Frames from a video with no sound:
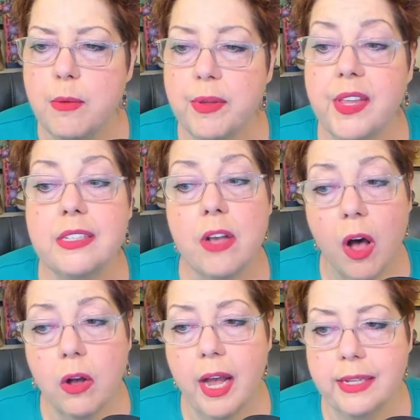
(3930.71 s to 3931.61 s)
But that's
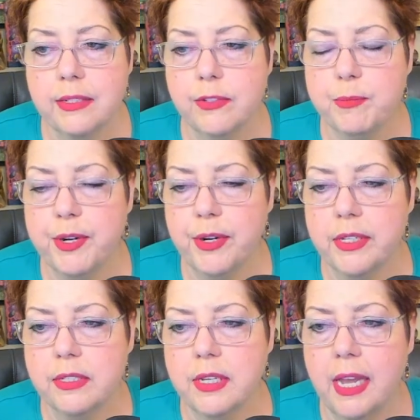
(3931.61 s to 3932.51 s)
all kinds of spirits.